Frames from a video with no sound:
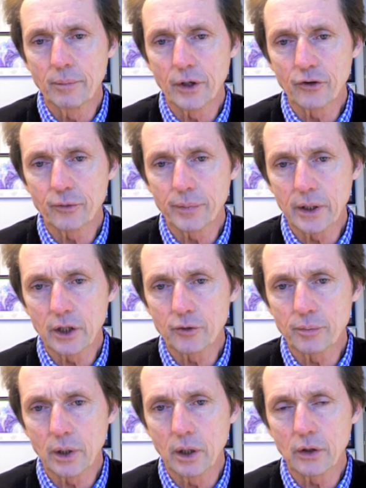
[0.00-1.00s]
their spirits
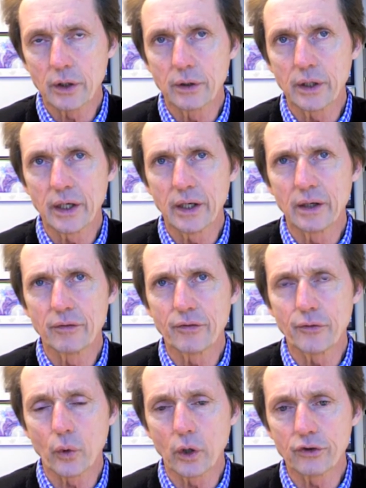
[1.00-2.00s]
broken, and
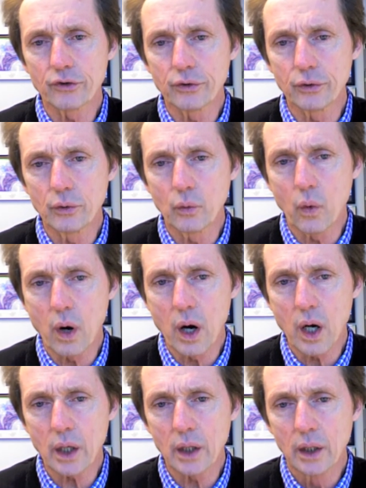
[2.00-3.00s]
forced to
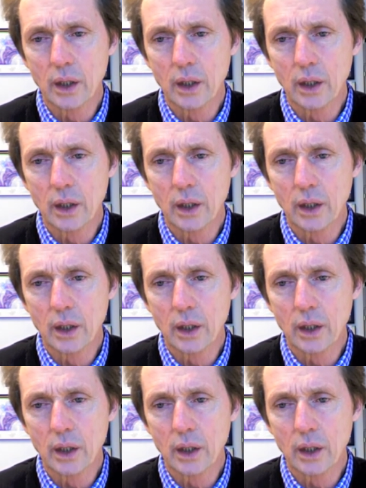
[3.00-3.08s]
walk